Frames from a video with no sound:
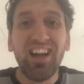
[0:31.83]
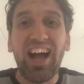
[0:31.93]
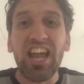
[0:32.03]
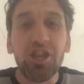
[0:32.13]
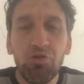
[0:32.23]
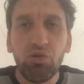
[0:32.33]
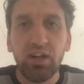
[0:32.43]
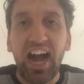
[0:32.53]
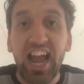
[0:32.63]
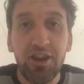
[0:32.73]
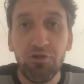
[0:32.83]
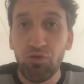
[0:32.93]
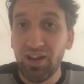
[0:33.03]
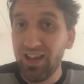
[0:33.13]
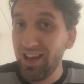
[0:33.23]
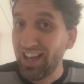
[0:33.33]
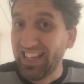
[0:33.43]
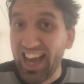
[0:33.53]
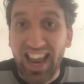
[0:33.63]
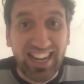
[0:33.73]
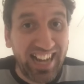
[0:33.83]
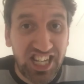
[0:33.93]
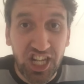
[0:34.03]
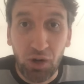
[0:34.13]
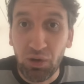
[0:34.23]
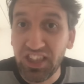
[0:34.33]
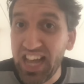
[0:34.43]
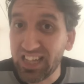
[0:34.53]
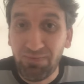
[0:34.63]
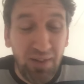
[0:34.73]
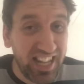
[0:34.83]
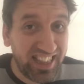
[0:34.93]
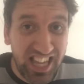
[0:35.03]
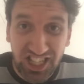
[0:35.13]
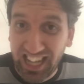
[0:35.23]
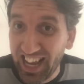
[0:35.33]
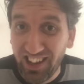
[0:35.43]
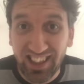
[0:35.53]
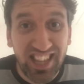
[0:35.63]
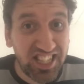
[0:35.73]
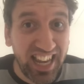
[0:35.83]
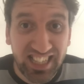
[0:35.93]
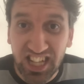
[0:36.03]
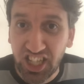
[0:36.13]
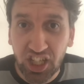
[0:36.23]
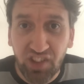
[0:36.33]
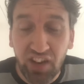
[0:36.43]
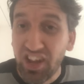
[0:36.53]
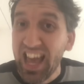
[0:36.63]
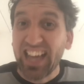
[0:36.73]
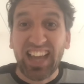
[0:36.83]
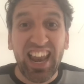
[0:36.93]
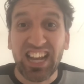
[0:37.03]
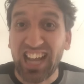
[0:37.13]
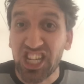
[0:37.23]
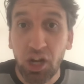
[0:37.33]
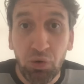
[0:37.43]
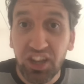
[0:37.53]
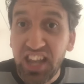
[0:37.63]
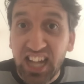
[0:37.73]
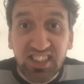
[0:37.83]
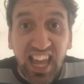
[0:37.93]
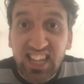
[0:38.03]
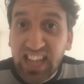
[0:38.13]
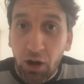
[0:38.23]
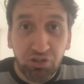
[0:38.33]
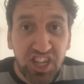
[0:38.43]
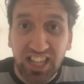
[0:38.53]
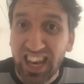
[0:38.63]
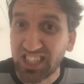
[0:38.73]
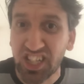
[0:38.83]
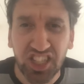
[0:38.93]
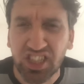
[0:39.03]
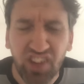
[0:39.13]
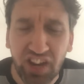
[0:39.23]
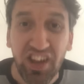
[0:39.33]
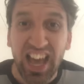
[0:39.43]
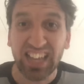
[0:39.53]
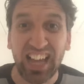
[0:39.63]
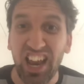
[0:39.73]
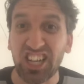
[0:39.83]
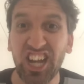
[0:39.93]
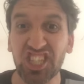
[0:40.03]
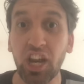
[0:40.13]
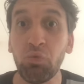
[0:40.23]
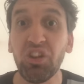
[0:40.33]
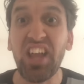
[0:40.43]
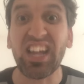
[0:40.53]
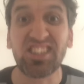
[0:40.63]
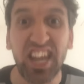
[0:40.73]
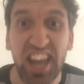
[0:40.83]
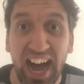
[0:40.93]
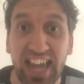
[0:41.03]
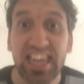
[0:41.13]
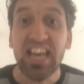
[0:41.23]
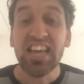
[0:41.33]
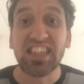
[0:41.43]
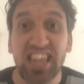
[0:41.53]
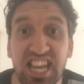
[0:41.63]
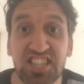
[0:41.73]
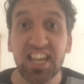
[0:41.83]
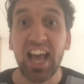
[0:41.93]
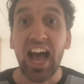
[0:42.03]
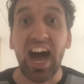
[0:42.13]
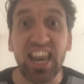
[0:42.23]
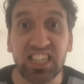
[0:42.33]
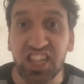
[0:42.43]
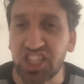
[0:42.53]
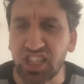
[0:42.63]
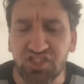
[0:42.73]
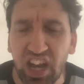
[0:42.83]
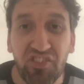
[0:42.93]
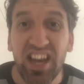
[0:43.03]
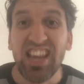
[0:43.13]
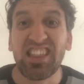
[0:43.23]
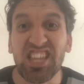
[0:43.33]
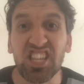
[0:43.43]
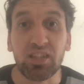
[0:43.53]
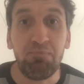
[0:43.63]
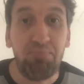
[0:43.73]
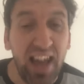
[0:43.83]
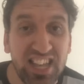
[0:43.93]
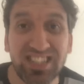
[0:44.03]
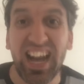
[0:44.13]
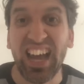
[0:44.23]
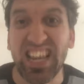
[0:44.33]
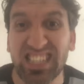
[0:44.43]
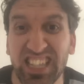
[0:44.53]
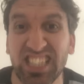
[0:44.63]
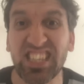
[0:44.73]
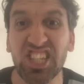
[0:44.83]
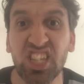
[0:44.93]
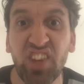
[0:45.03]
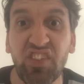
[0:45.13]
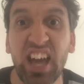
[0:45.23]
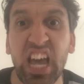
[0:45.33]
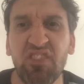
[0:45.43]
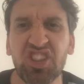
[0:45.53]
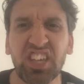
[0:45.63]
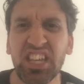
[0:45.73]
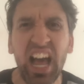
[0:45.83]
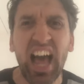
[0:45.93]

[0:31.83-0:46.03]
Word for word: I knew, I knew. Karakashina will not beat this this Alexander Zverev. Karakashina will not take down this Alexander Zverev. Karakashina will not deny this Alexander Zverev. This is the best Alexander Zverev I ever seen.